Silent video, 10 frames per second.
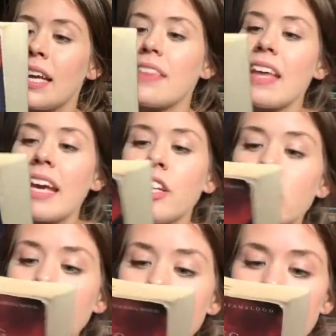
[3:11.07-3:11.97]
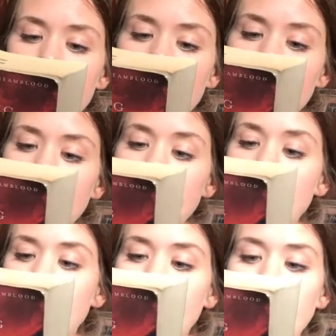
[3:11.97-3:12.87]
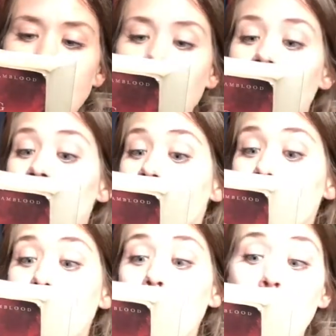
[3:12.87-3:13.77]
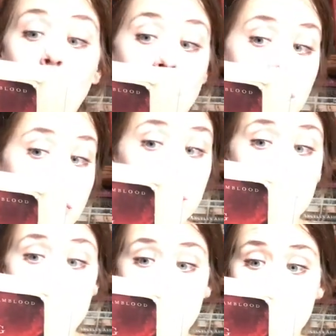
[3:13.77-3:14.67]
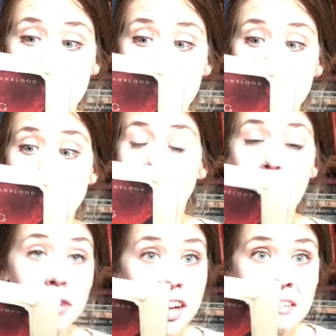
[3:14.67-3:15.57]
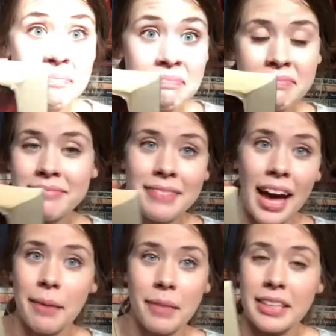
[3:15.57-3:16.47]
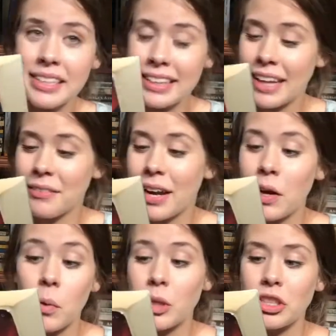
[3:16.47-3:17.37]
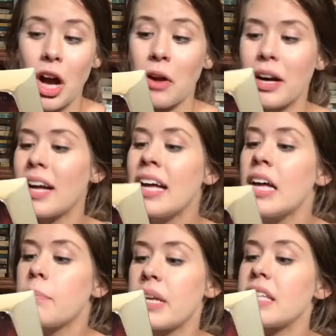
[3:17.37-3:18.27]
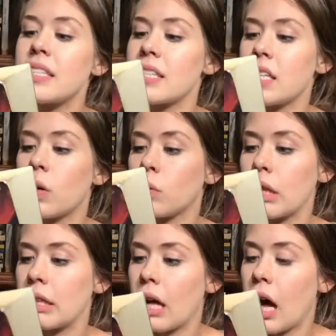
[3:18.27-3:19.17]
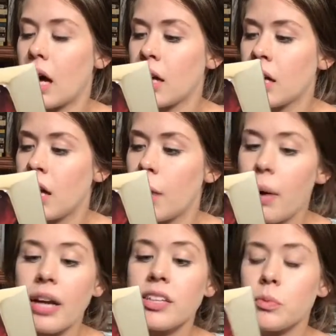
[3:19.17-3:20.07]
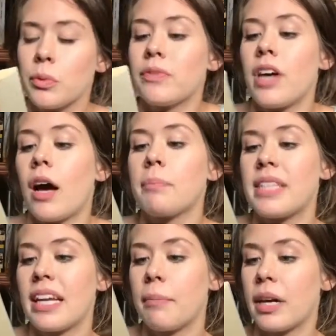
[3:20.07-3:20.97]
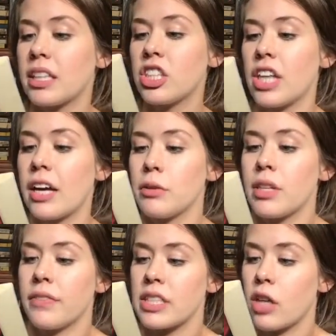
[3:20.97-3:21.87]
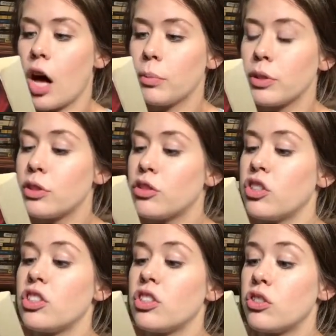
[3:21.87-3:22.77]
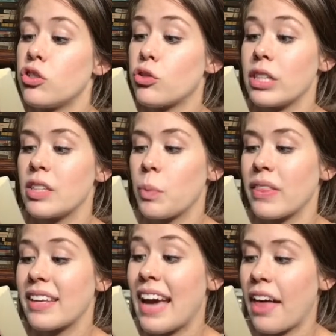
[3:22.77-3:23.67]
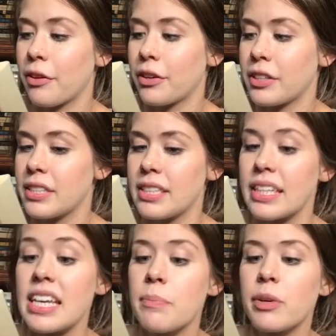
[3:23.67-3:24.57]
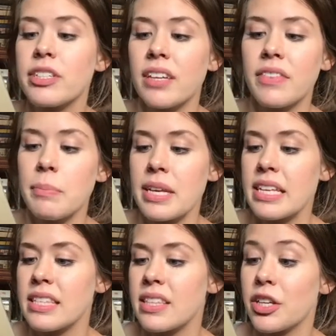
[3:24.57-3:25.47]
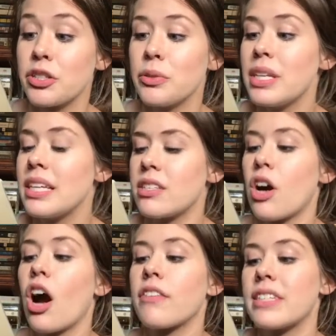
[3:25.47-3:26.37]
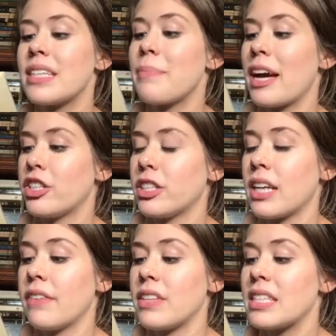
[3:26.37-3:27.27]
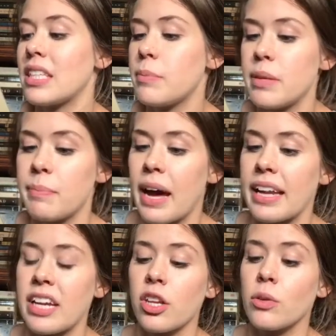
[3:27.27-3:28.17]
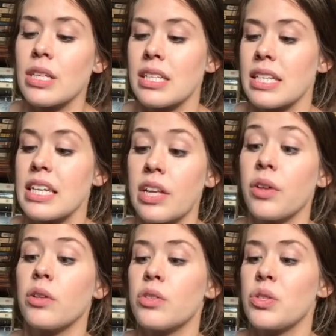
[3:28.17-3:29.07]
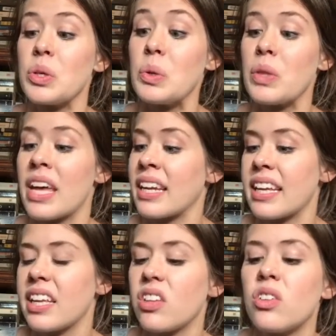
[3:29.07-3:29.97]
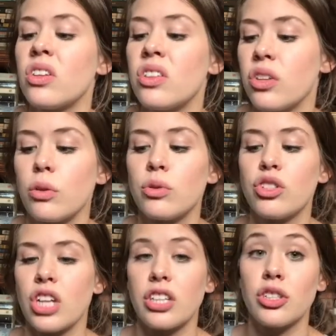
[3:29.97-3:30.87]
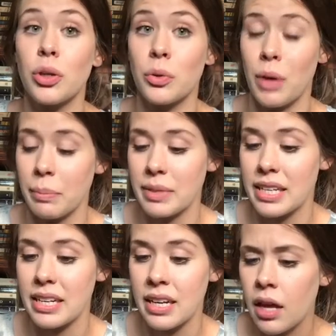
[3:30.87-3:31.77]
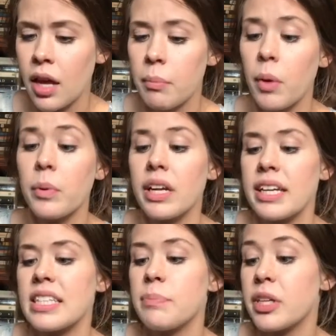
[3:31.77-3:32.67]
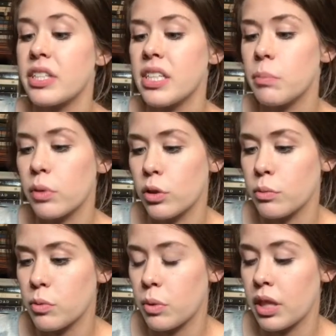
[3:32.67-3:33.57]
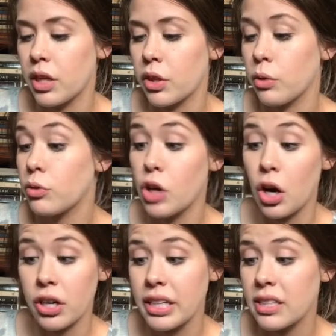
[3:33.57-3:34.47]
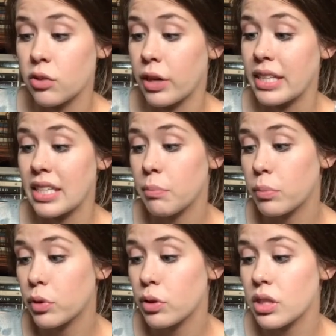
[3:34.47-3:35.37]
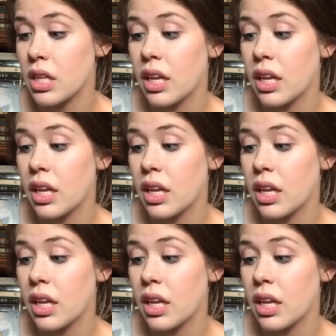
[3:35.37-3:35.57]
In the ancient city-state of Guajara. I'm not saying that right, Guajara, peace is the only law. Upon its rooftops and among the shadows of its cobbled streets wait the gatherers, the keepers of the peace. Their duty is to harvest the magic of the sleeping mind and use it to heal, soothe, and kill those judged corrupted. But when a conspiracy blooms within Gujari's great temples,